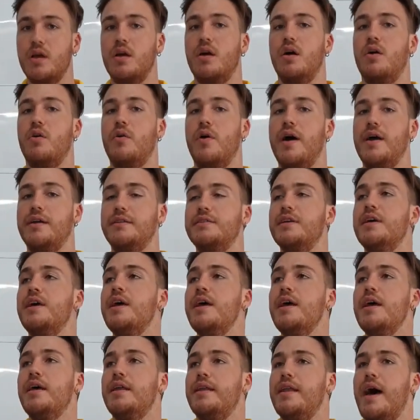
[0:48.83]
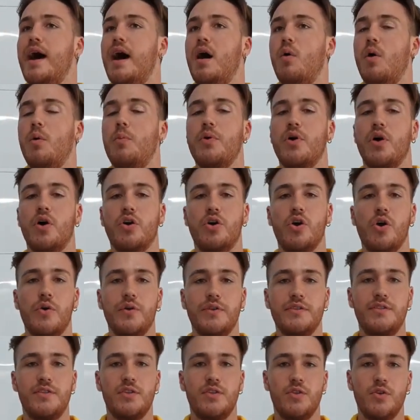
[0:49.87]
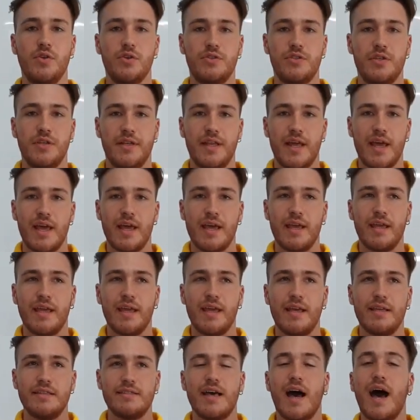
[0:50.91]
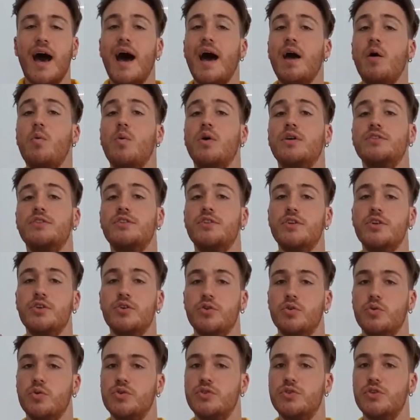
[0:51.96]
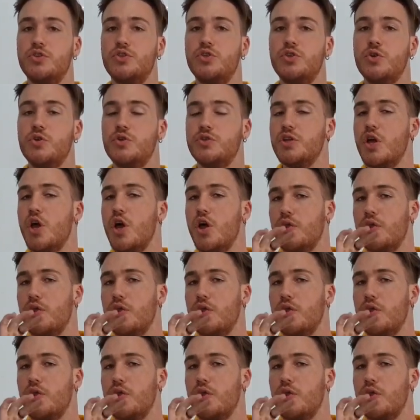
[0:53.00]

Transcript: Alright, now what we are going to do today is I want you to choose